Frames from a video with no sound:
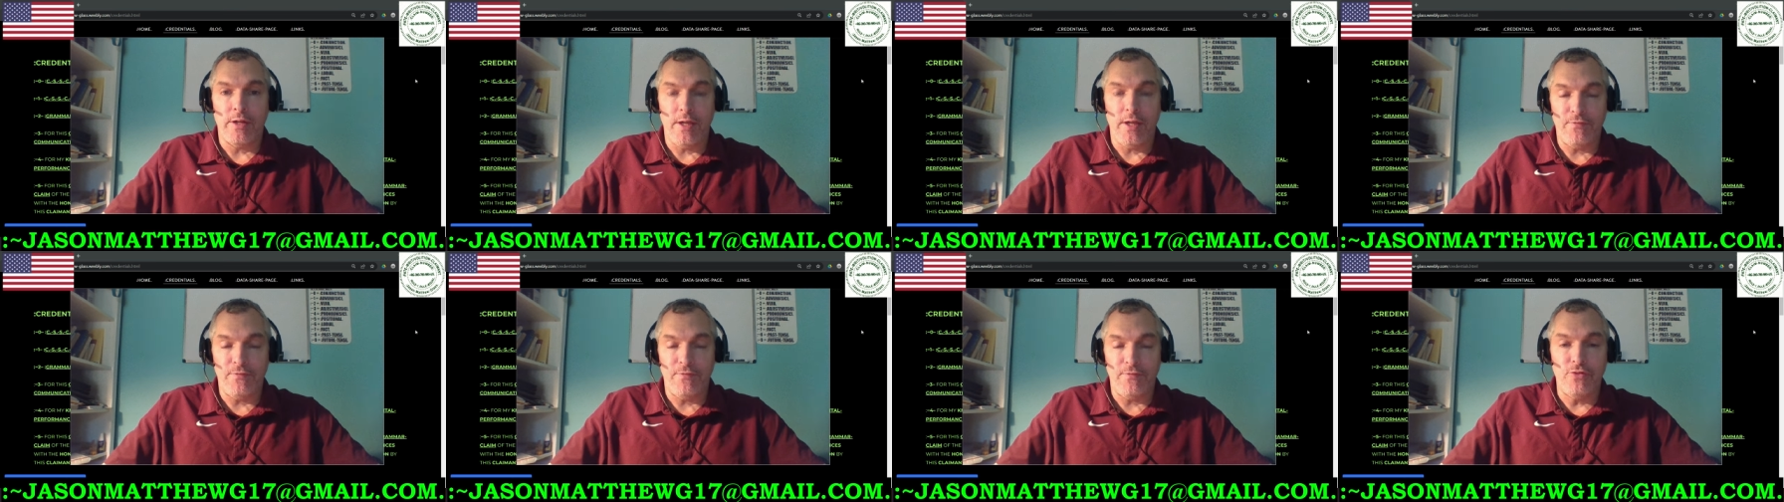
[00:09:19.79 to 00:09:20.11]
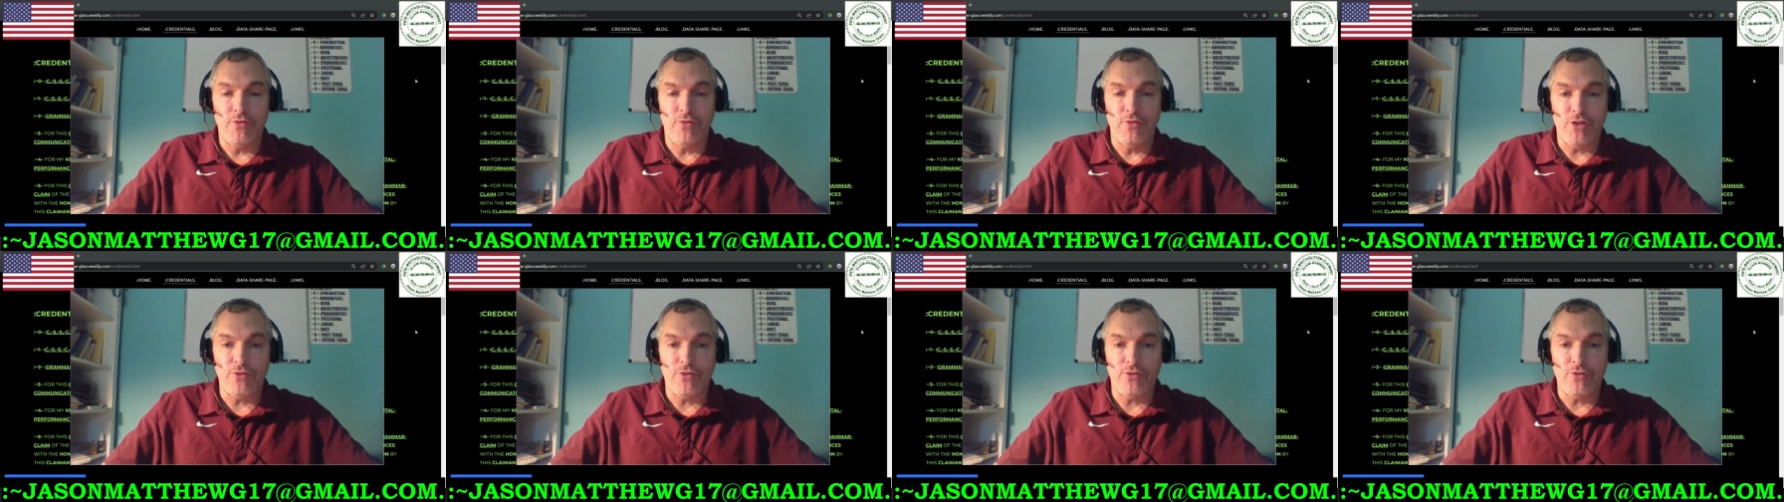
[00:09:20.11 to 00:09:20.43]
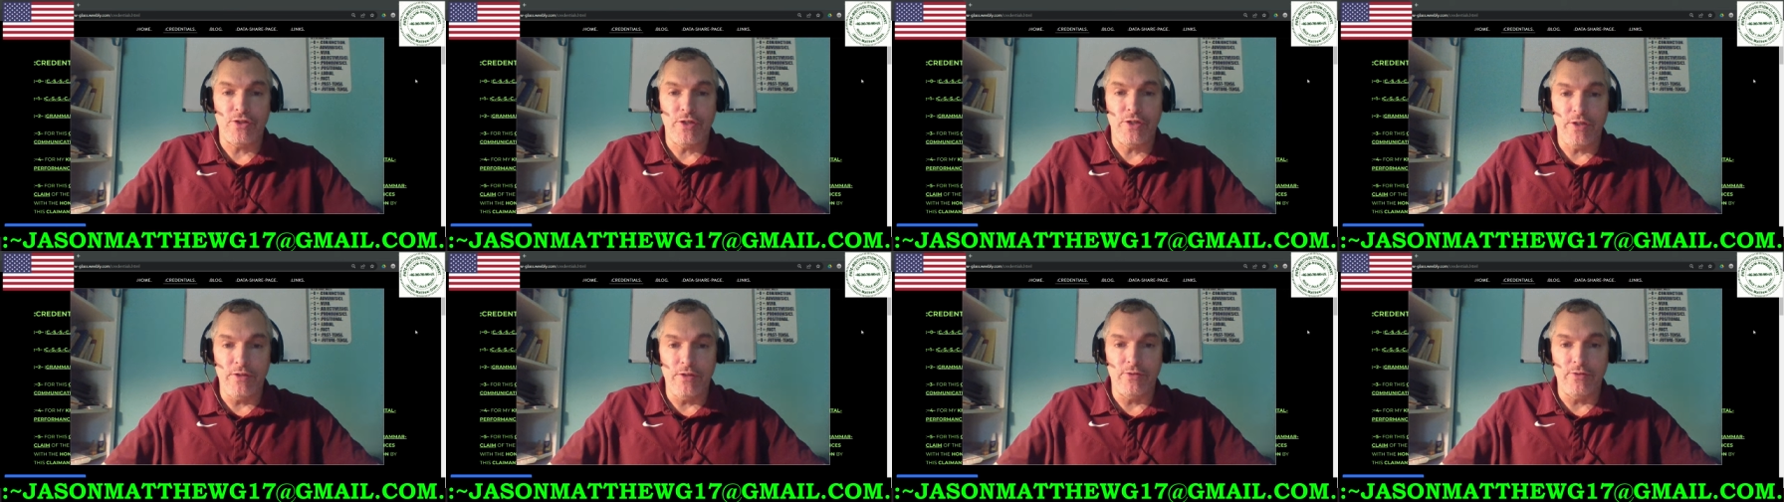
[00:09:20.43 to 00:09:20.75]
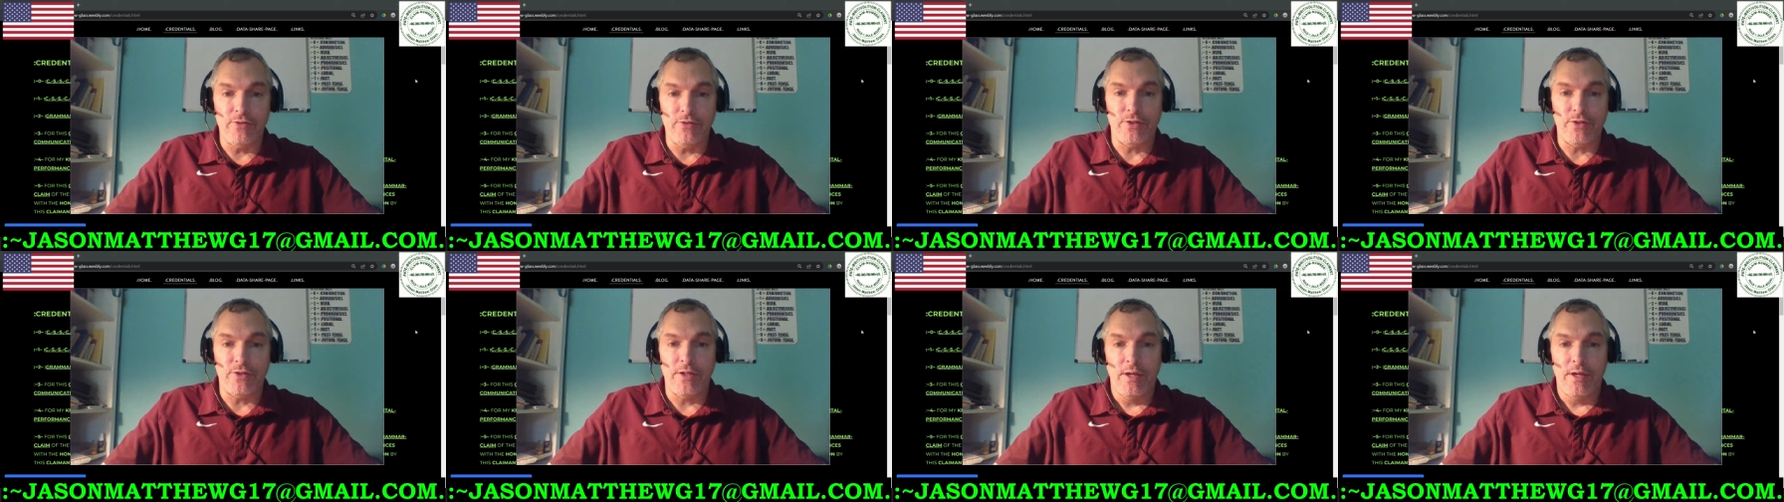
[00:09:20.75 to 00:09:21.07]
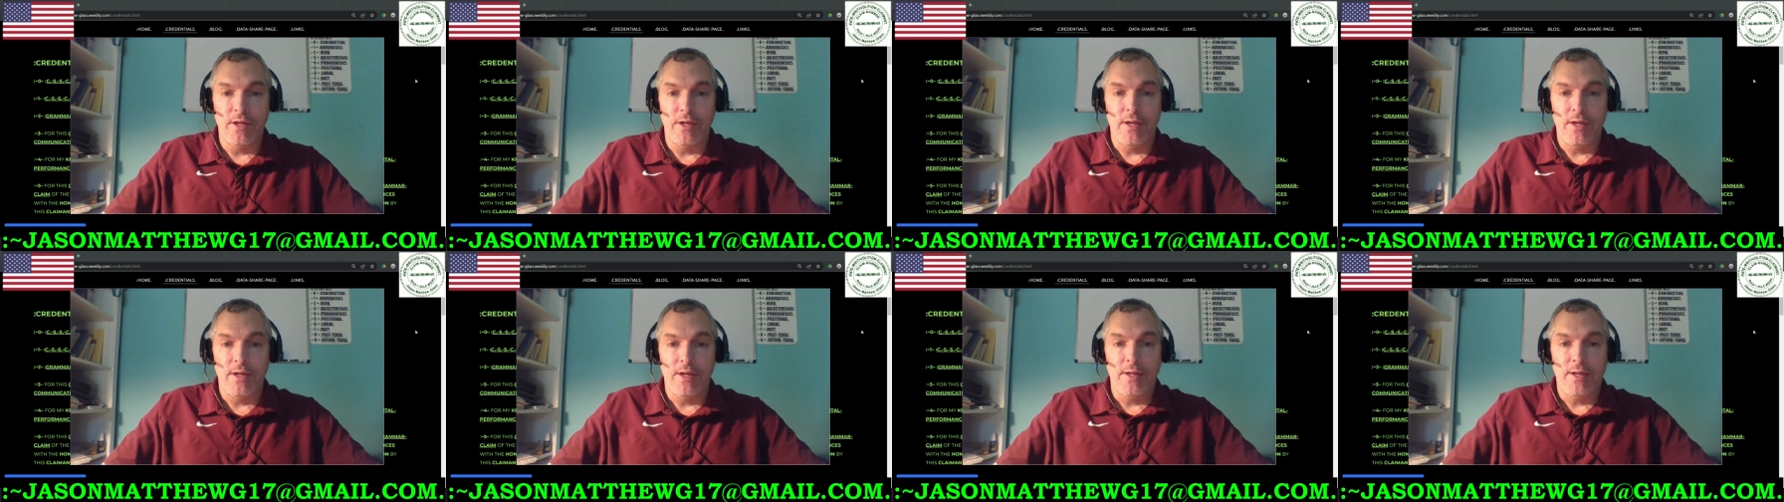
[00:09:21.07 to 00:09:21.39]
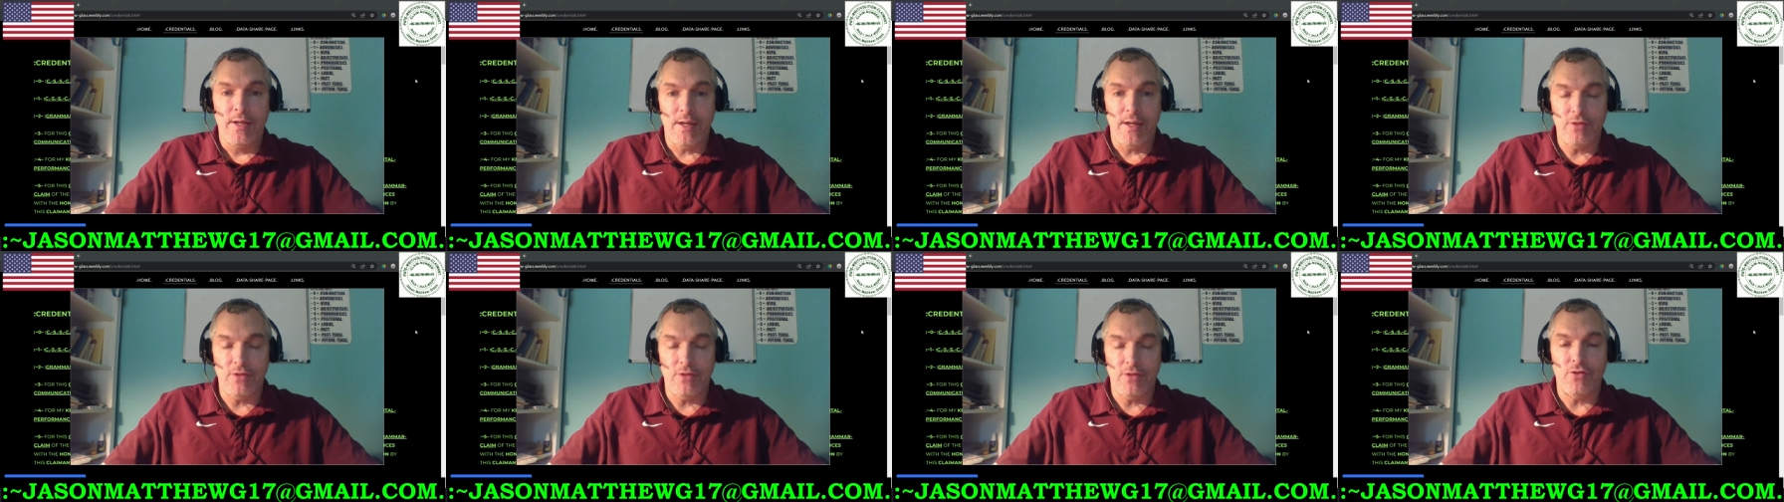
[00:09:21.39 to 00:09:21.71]
if you choose to use it
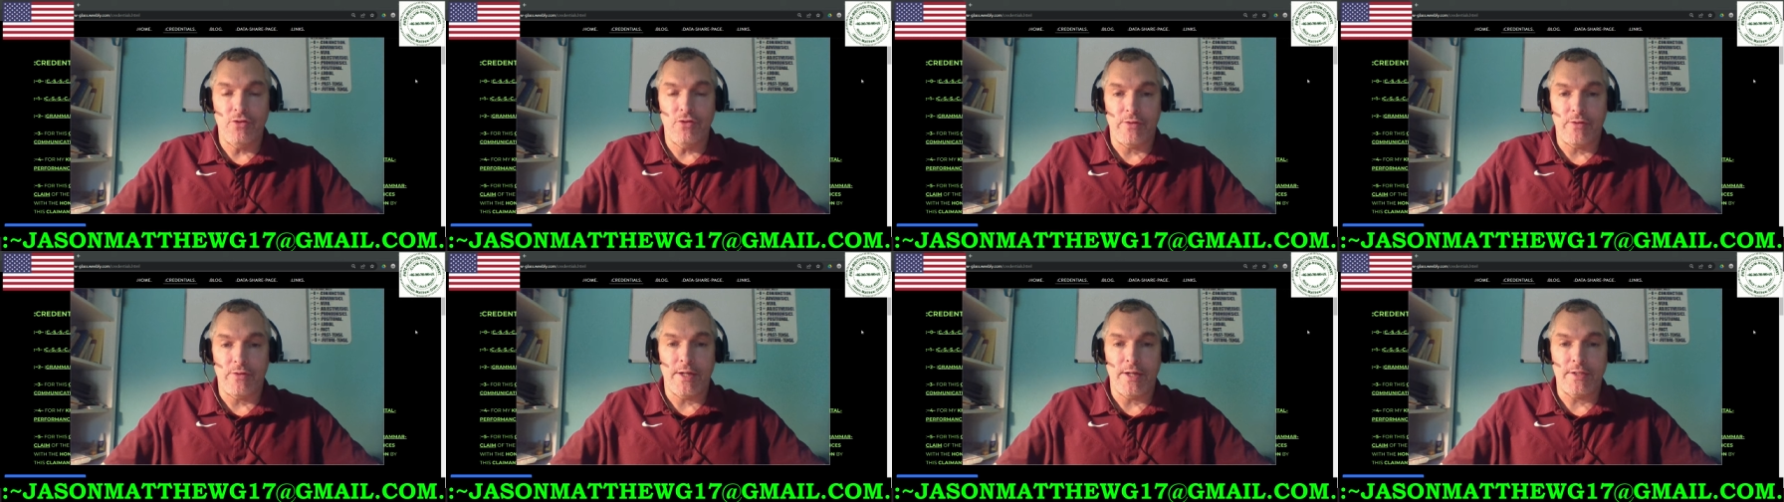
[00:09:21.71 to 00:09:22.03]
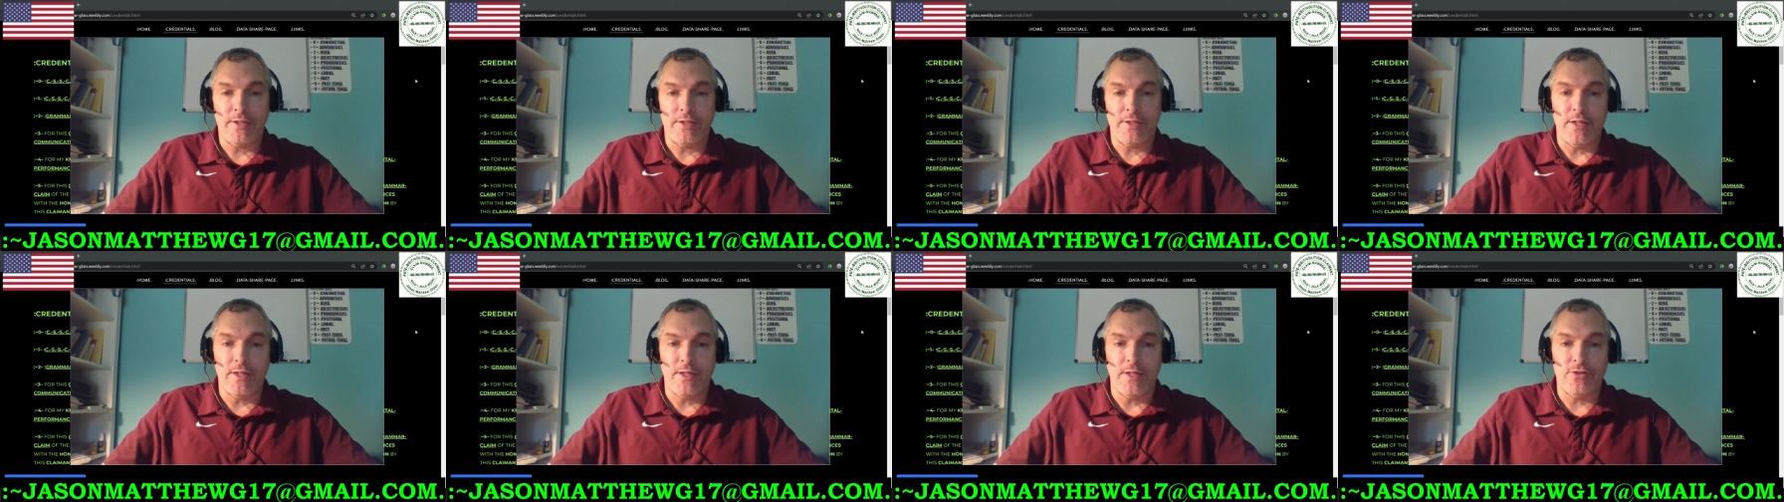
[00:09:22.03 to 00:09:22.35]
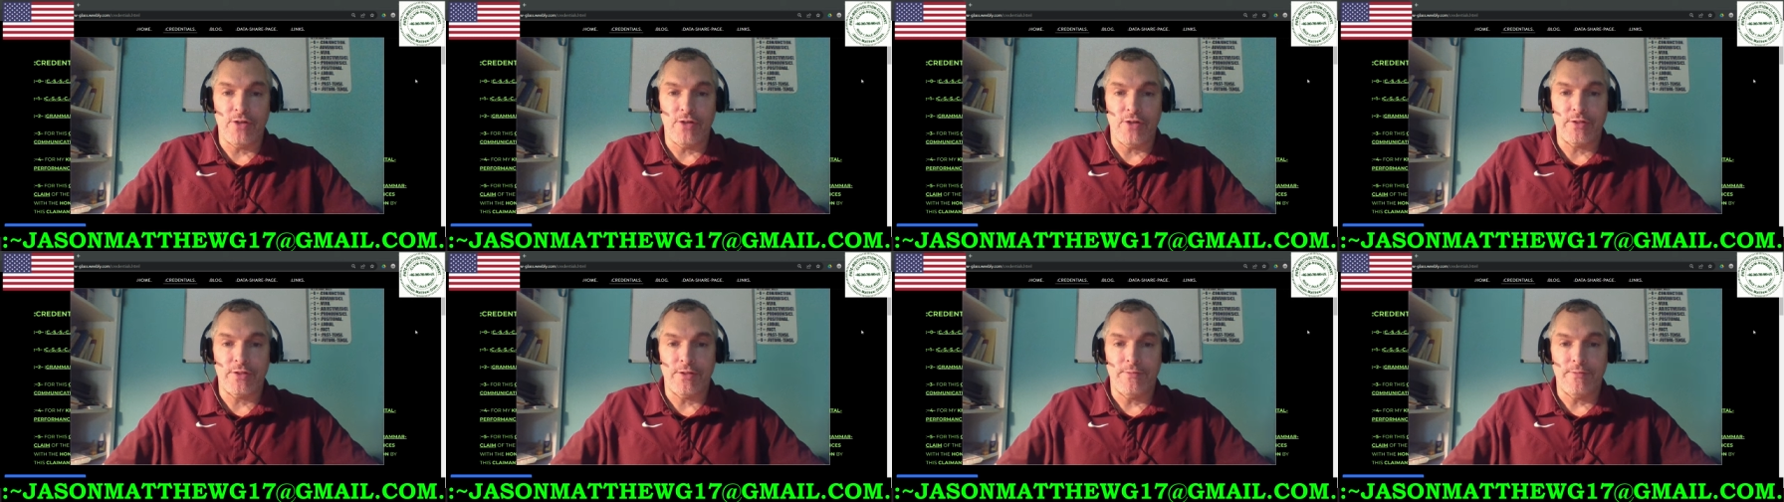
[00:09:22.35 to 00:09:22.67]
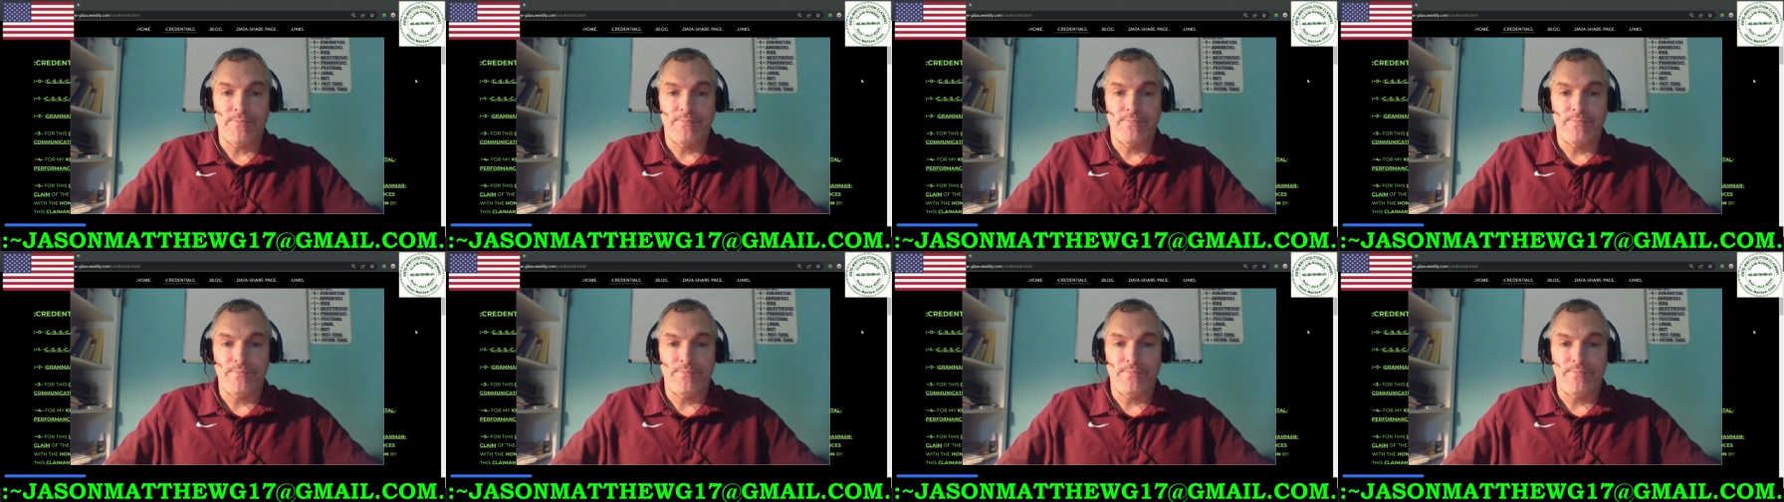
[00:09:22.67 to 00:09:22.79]
in your correct sentence structure.